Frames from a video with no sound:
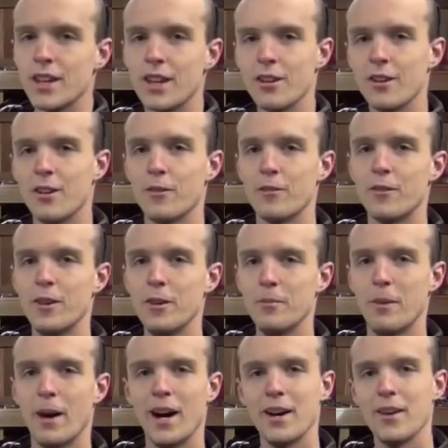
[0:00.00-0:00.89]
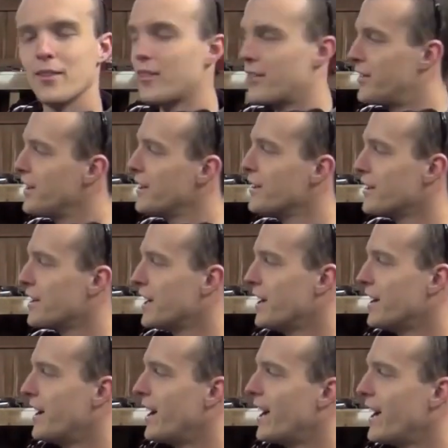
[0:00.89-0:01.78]
good old friend Mild Steel
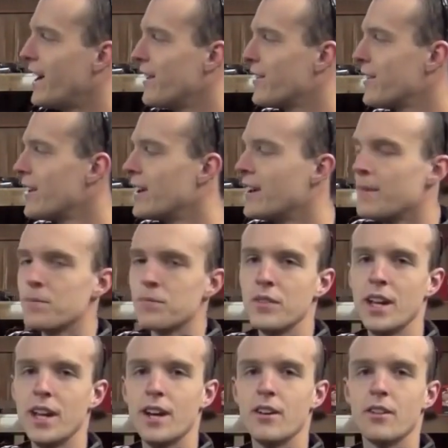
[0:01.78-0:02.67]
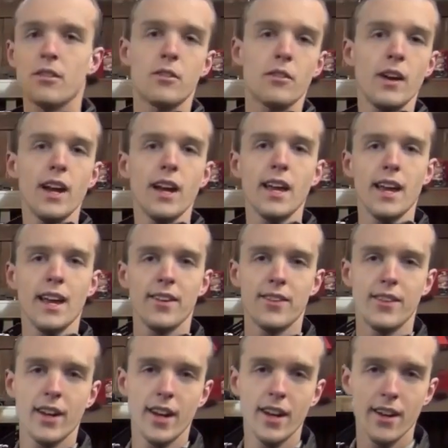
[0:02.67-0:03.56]
here has. Now, gray
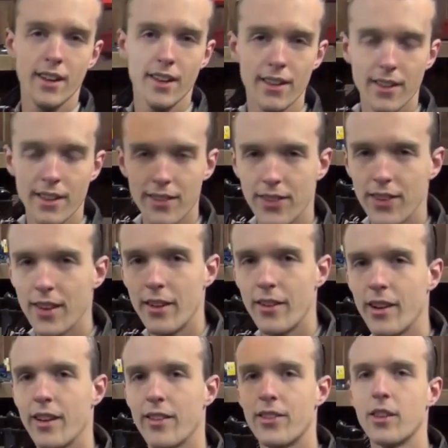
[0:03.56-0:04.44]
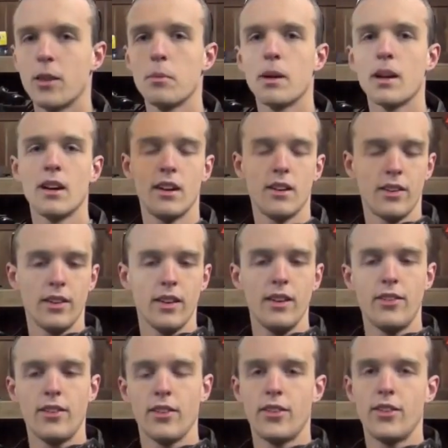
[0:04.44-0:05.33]
cast iron, it's interesting because
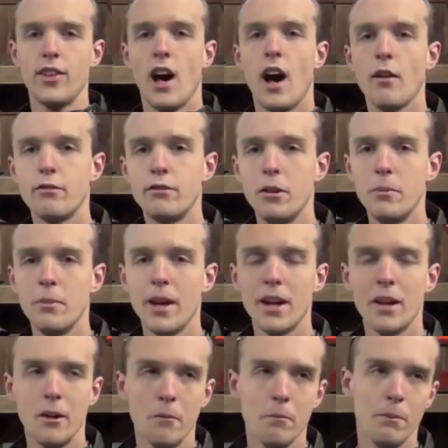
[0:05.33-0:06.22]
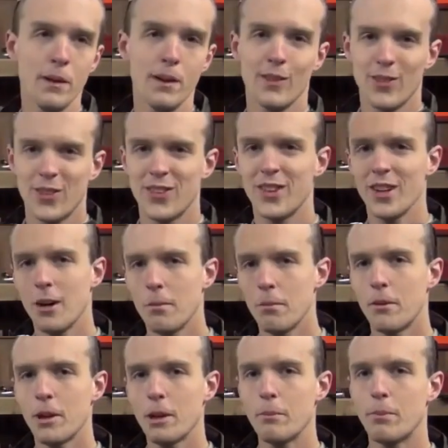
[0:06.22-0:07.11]
it's a softer metal, but it's
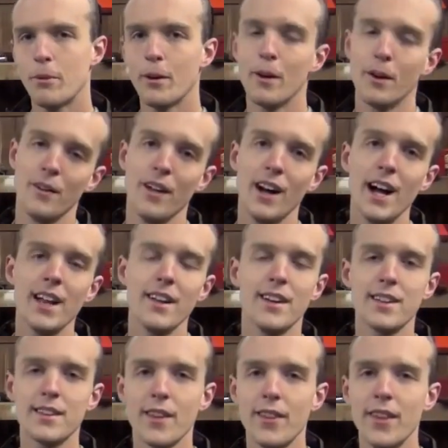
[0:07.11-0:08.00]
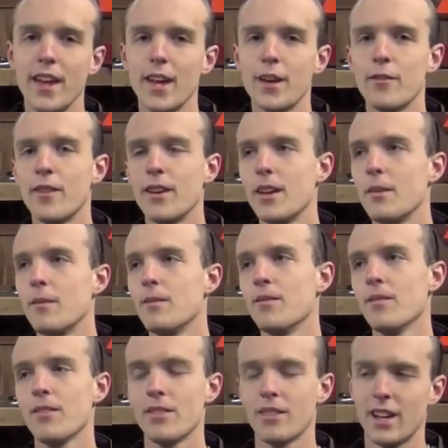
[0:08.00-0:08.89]
still pretty brittle. I like to think of it
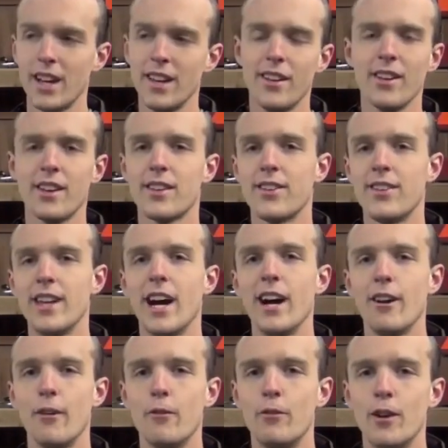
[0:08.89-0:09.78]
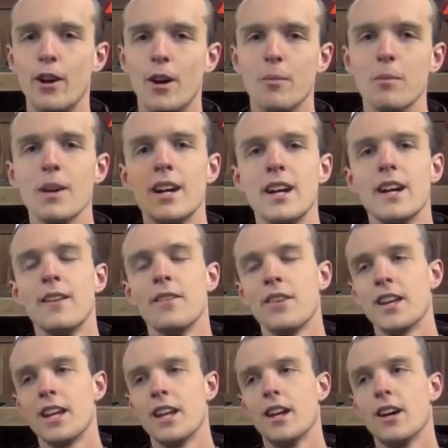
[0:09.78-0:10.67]
kind of like styrofoam.
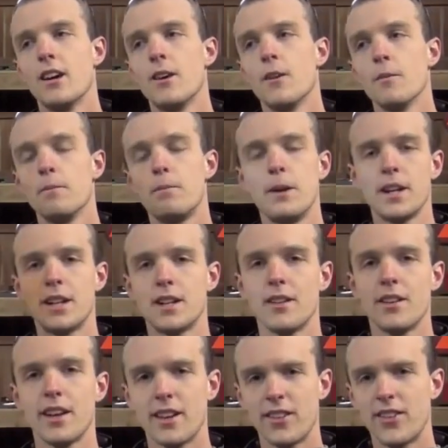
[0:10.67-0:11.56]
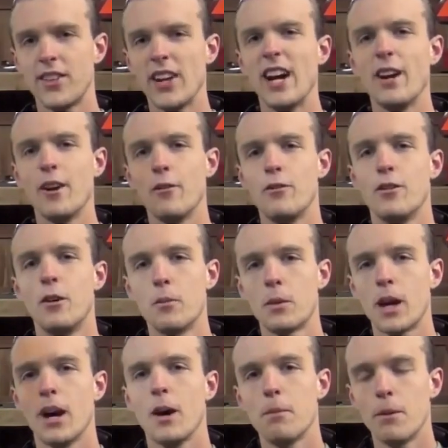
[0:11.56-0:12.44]
You know, picture like a
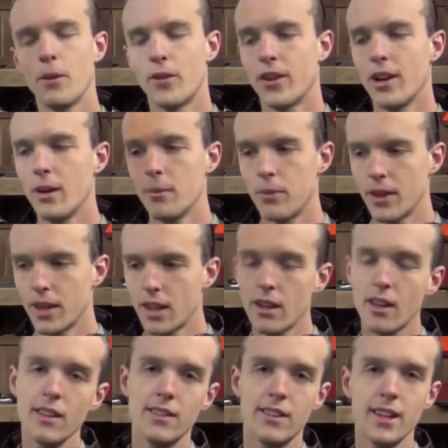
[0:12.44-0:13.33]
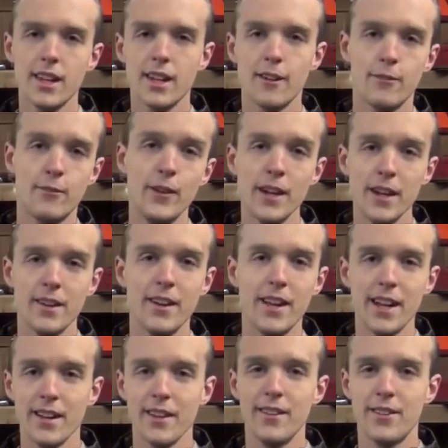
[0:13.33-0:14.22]
styrofoam cup or something. You can dig your
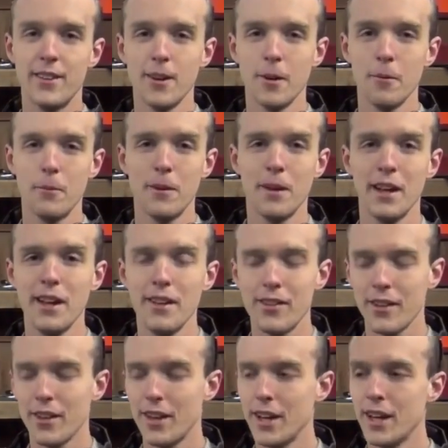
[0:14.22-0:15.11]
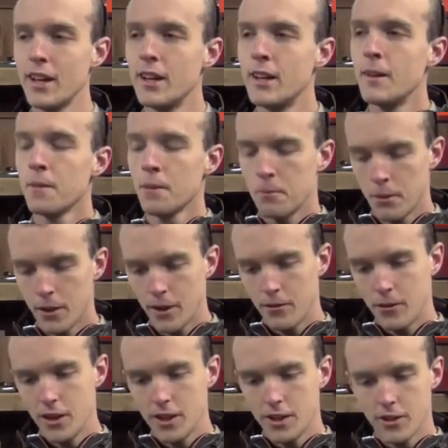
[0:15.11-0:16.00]
fingernail into it pretty easily, but
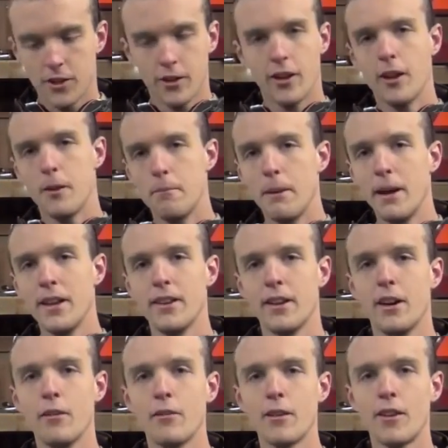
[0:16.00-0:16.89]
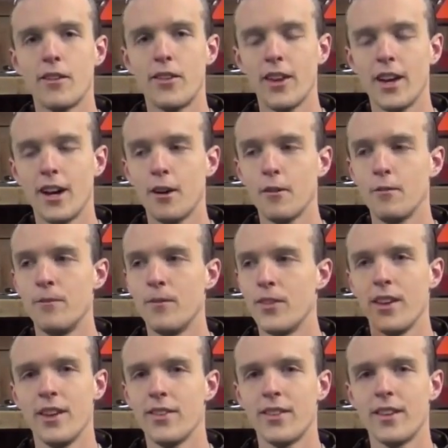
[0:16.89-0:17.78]
if you just try to bend it over
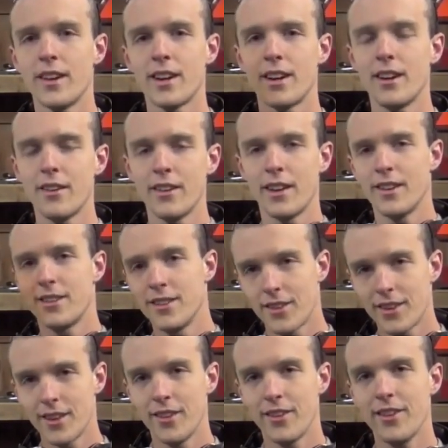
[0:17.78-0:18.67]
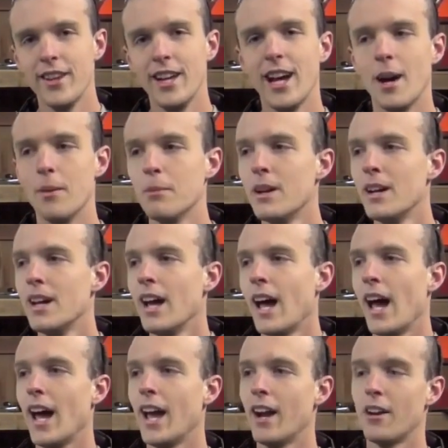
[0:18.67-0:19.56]
itself, it's not going to do that. It's just going to snap.
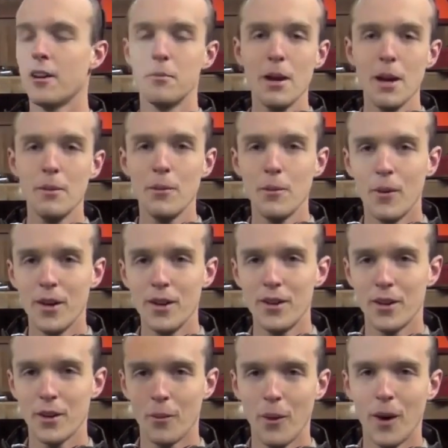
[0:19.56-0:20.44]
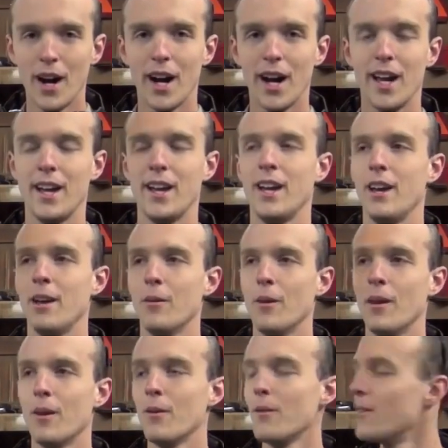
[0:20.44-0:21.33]
And you may be wondering why, and
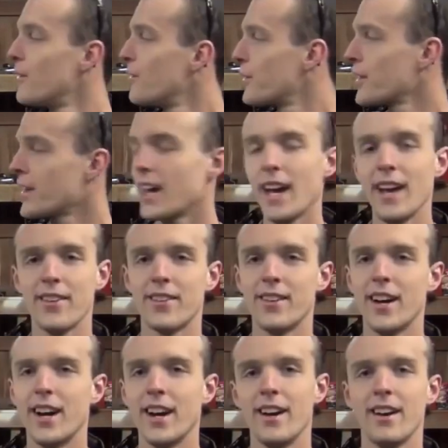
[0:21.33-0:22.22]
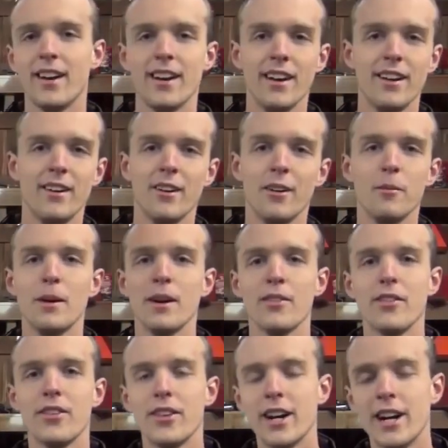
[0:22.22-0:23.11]
well, well, with the cast iron, I don't know
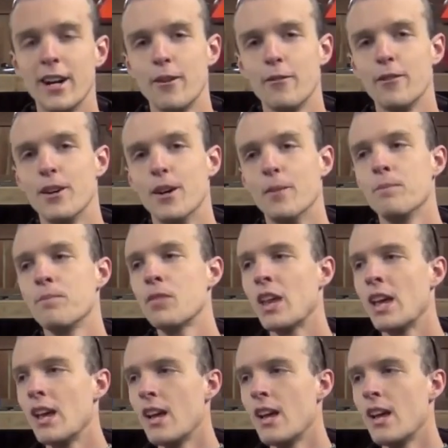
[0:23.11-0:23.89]
about the styrofoam.